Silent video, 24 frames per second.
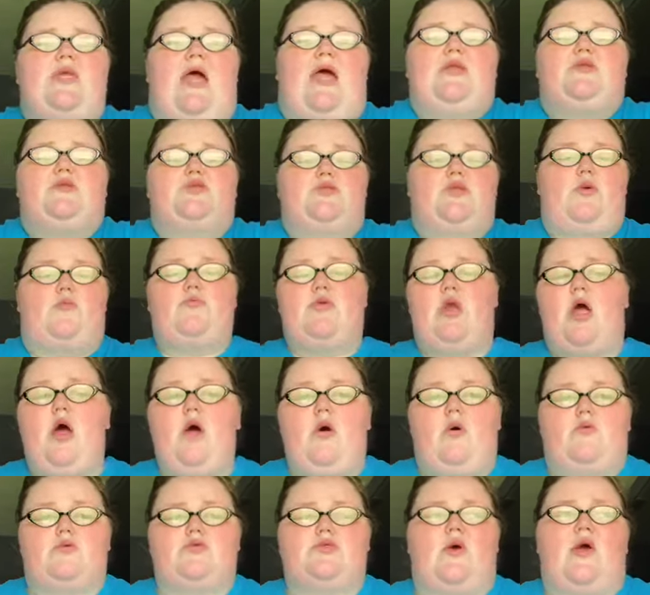I just don't
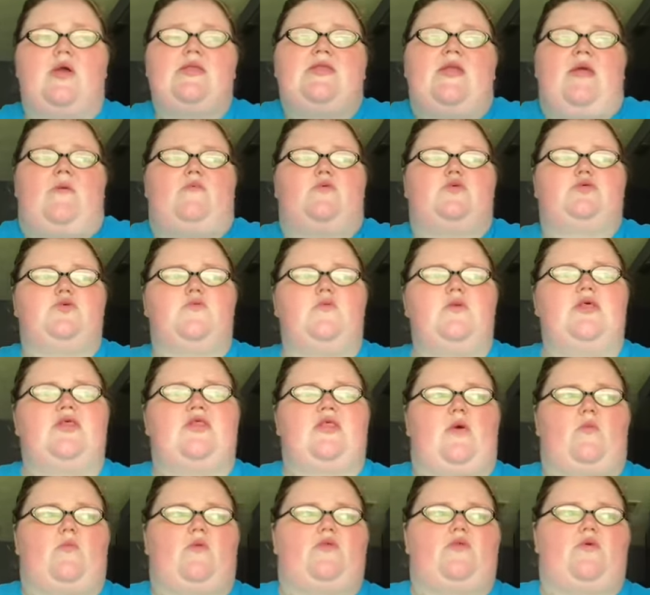know. So I never do
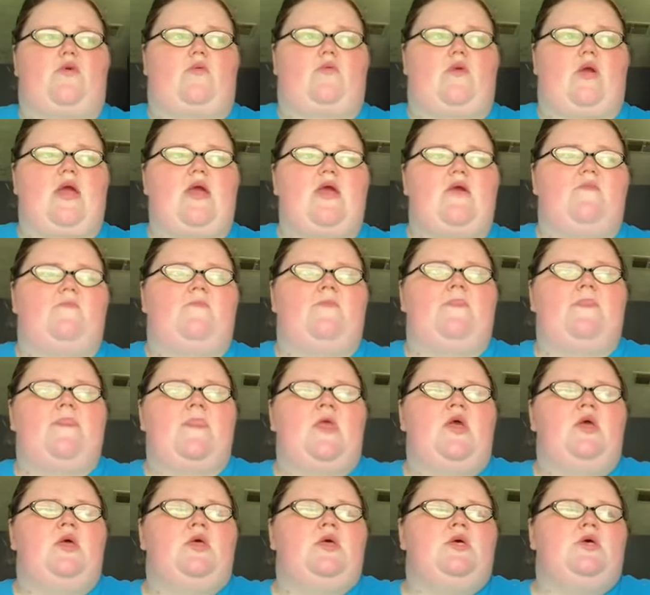anything with her, right?
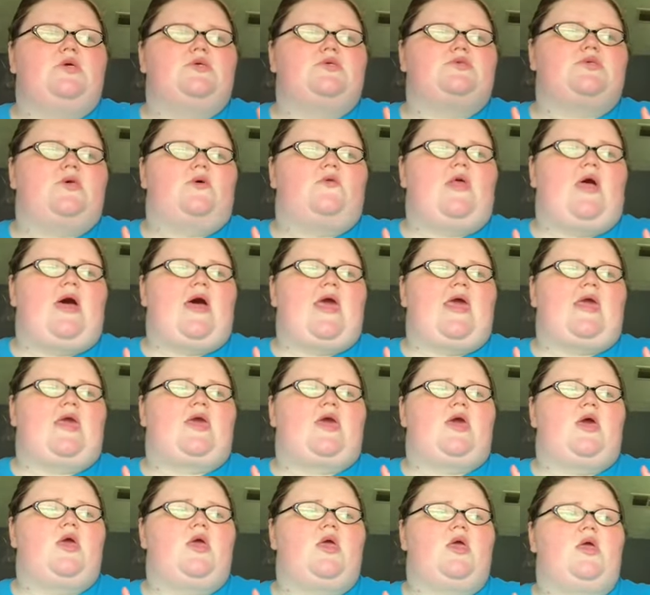So, like,
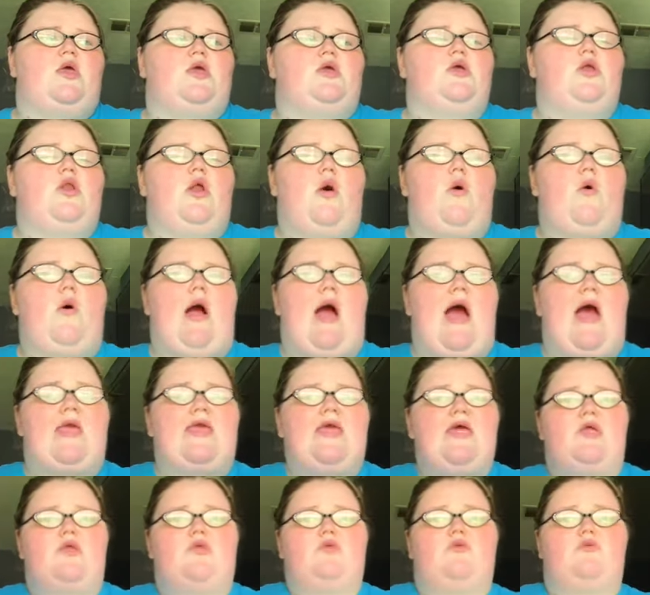you know, I
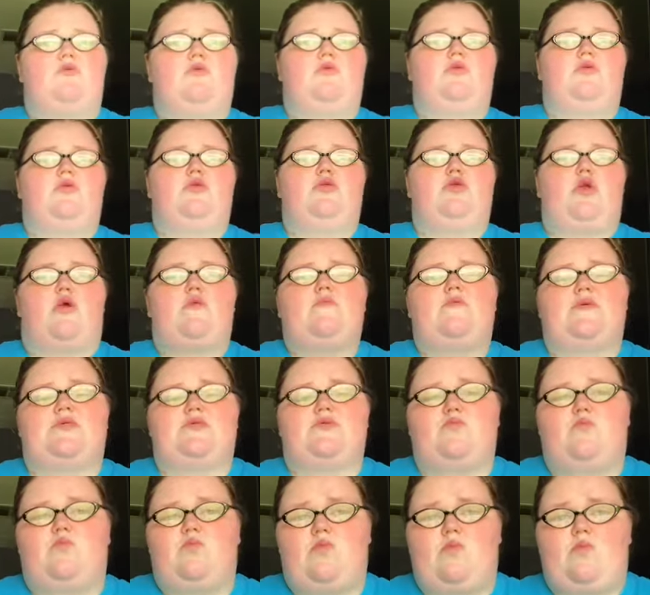get
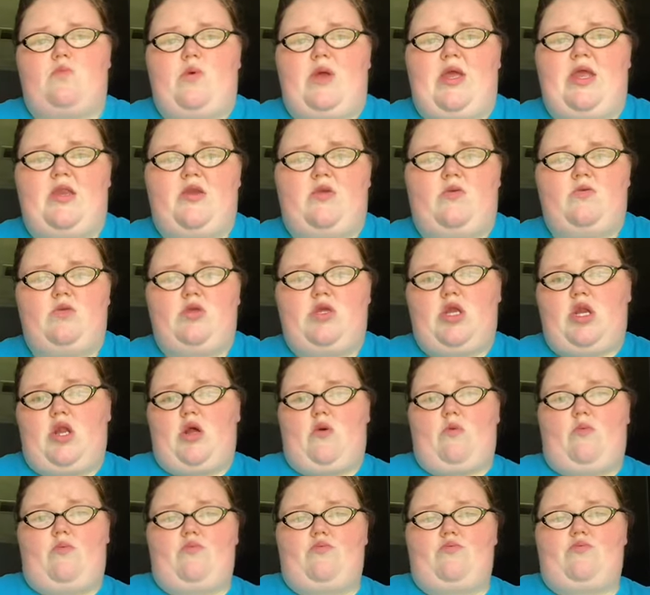nervous when, you
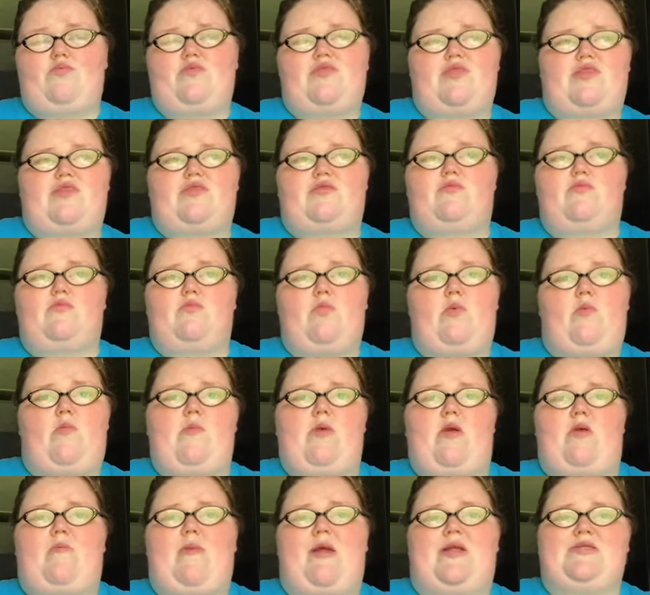know, when
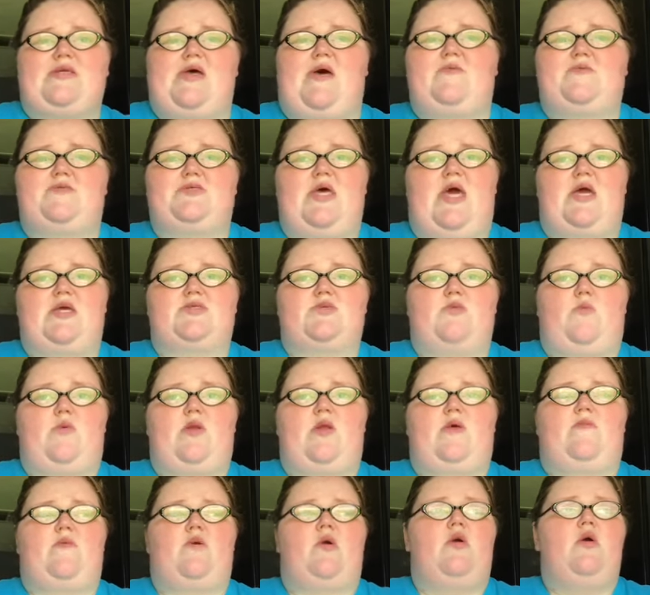we're about to have sex or
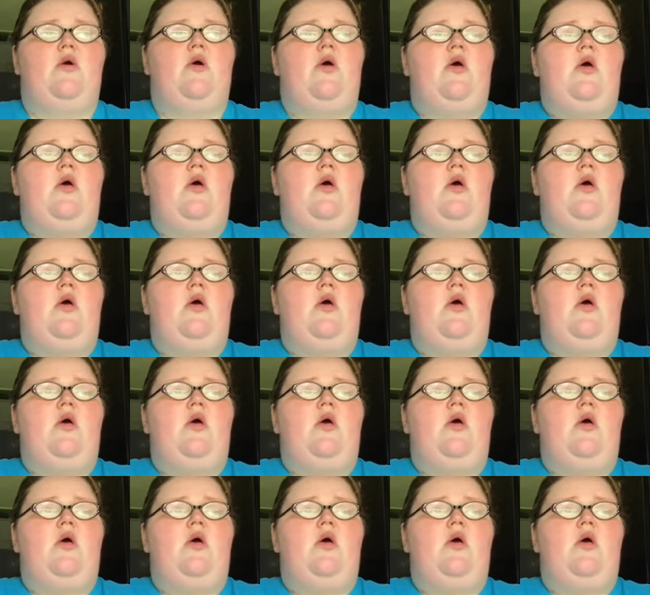whatever.